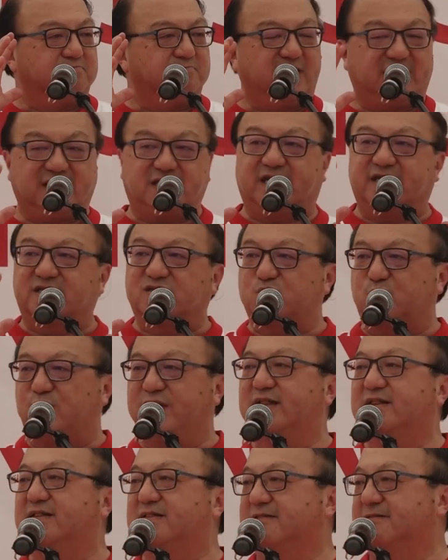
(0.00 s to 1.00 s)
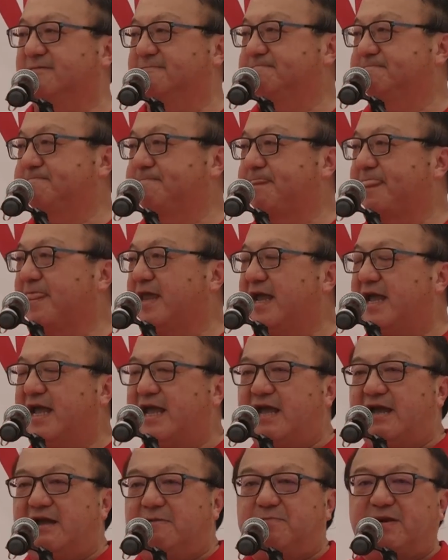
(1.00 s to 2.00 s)
made his will.
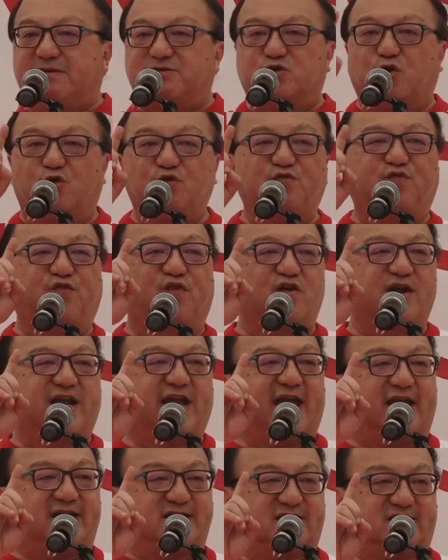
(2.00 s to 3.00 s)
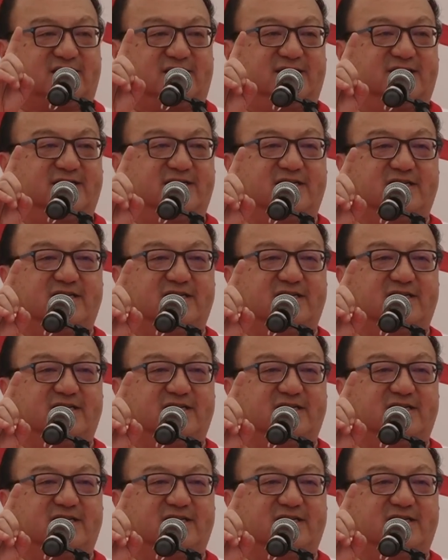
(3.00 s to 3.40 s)
But don't forget,